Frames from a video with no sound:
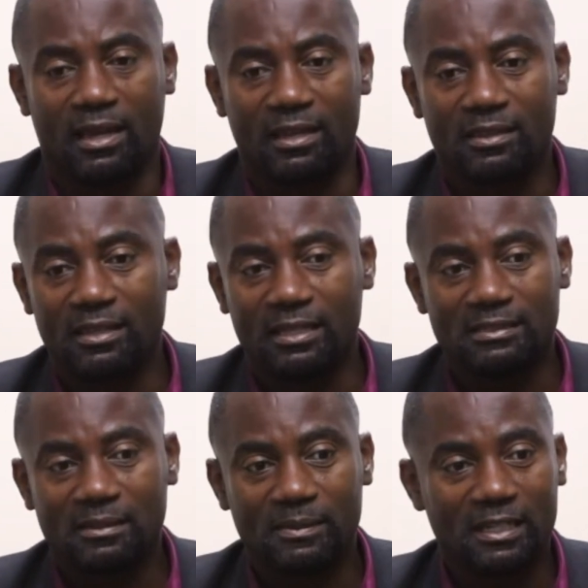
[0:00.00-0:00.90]
I think in
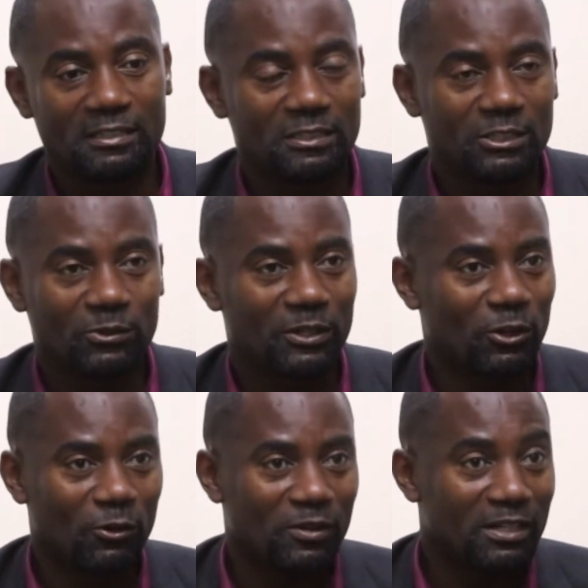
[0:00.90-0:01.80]
some cases they were in
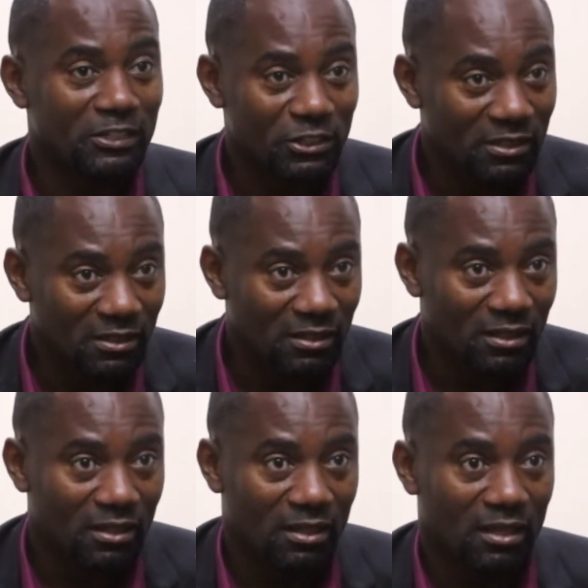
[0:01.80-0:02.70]
our religion.
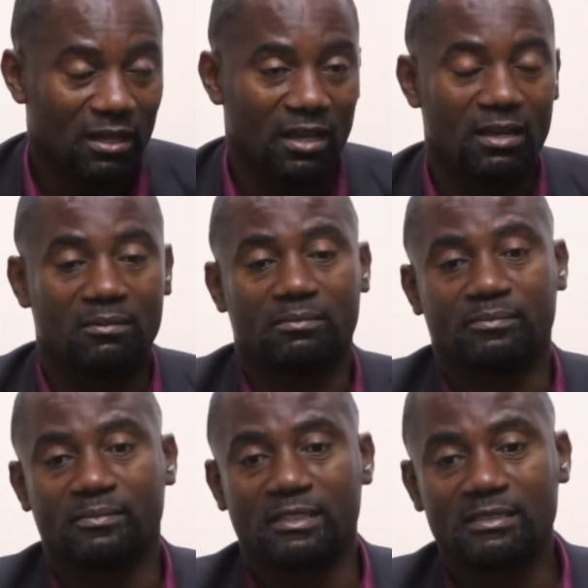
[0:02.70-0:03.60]

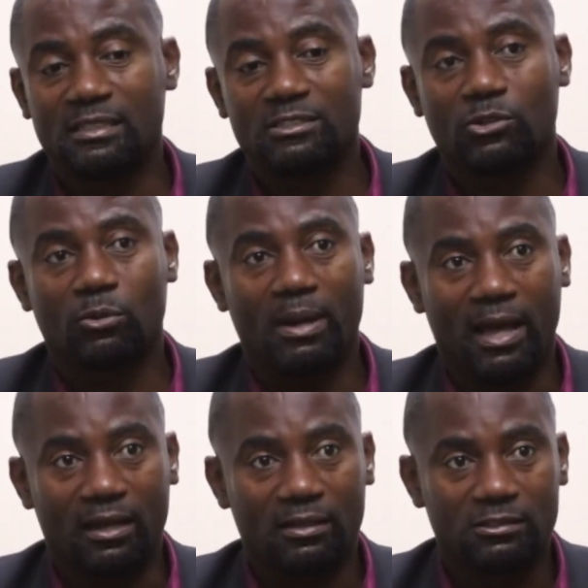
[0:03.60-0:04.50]
These things go
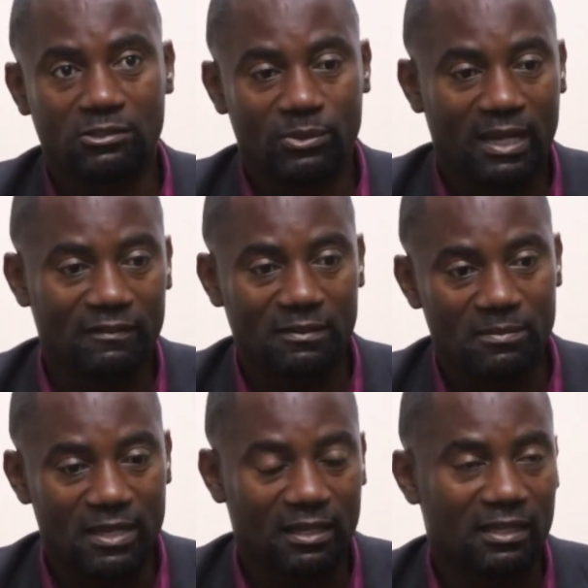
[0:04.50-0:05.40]
back. So we have to
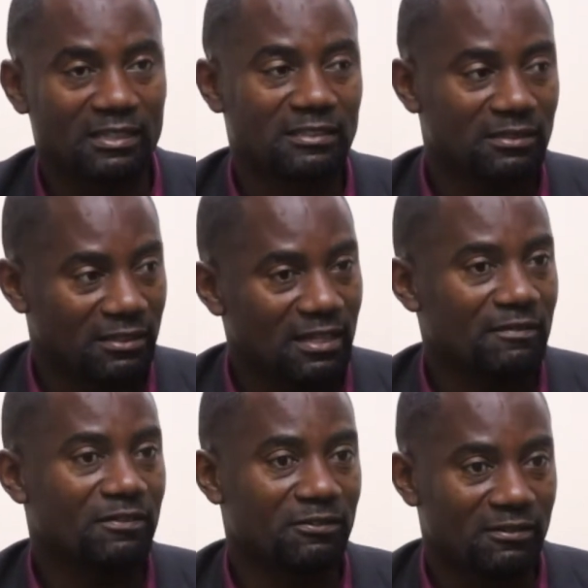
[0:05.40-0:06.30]
make a concerted
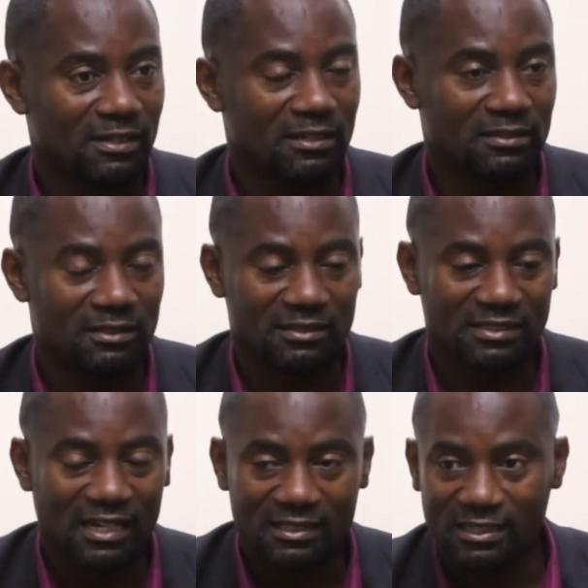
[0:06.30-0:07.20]
effort really to
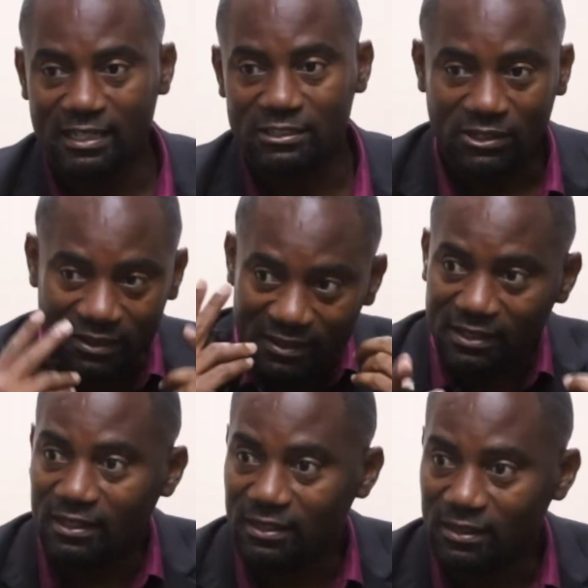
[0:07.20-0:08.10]
sanitize our
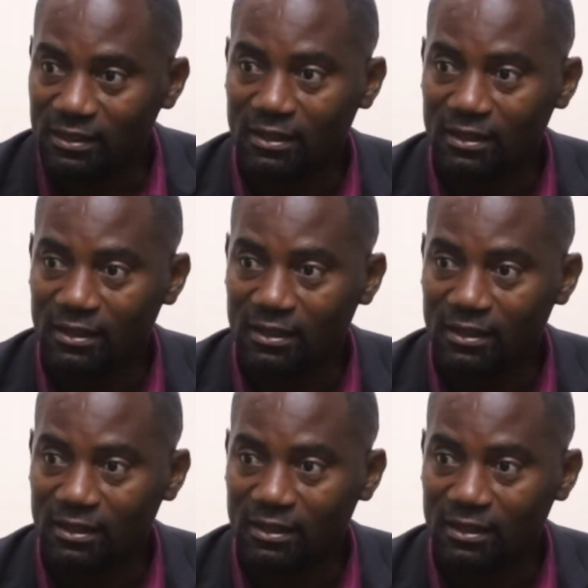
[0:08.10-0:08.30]
thinking